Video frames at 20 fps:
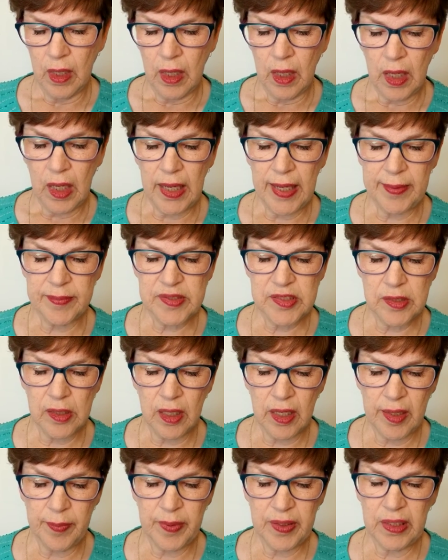I'm
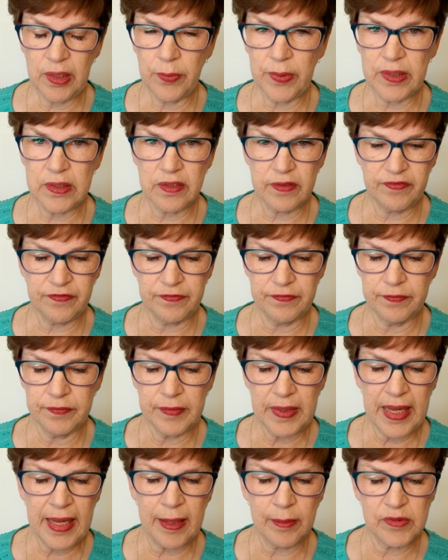sorry, but he went to
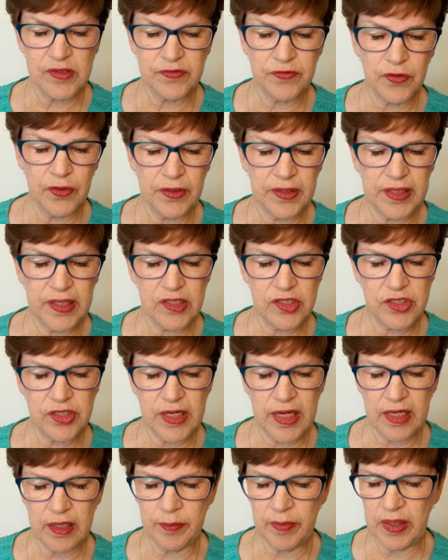Ham's Fort
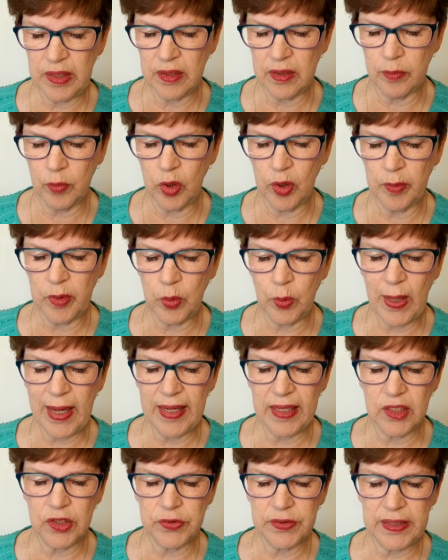yesterday to meet the Mormon
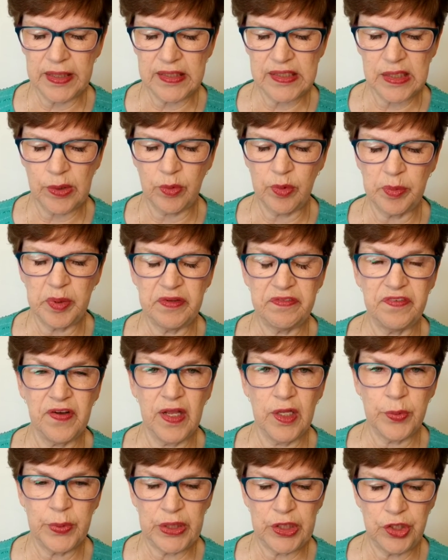wagon trains that will be
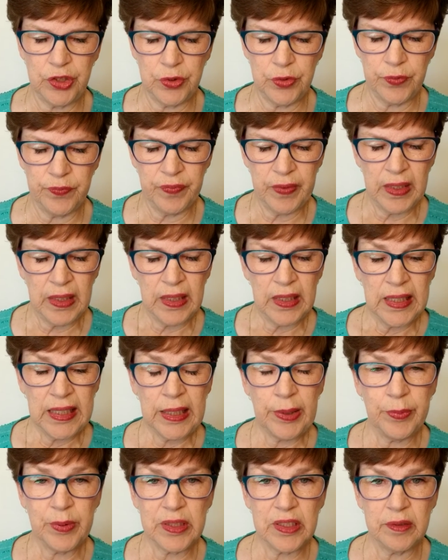following you. He
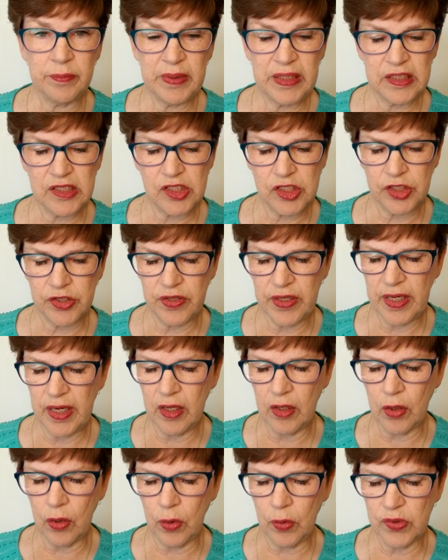will administer
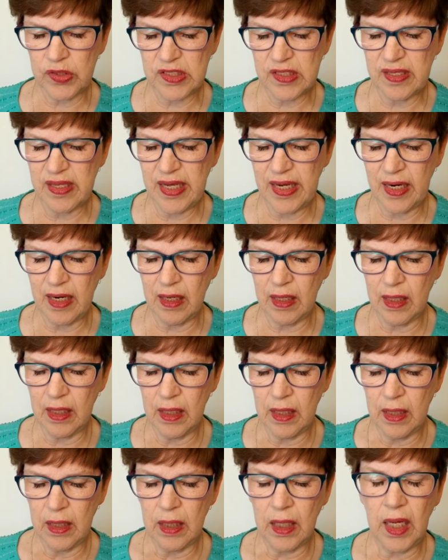their oaths there.
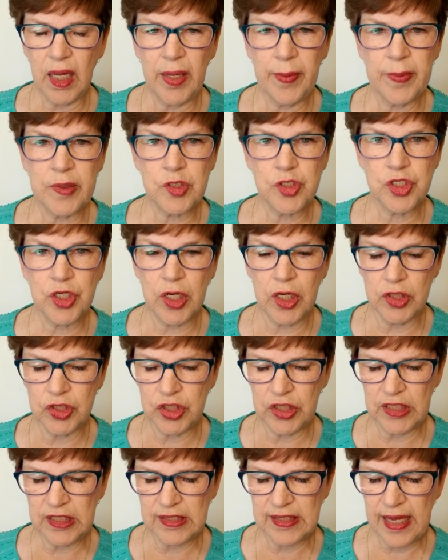I'm in charge
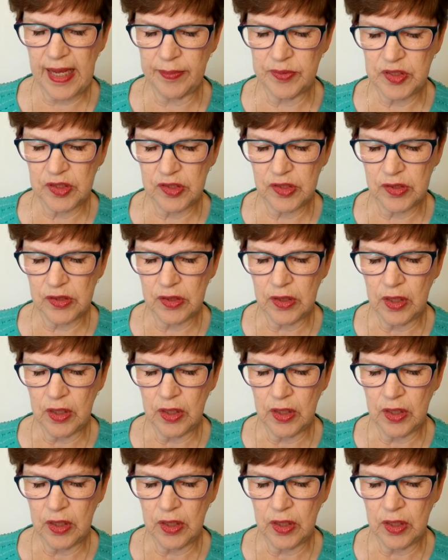in his absence.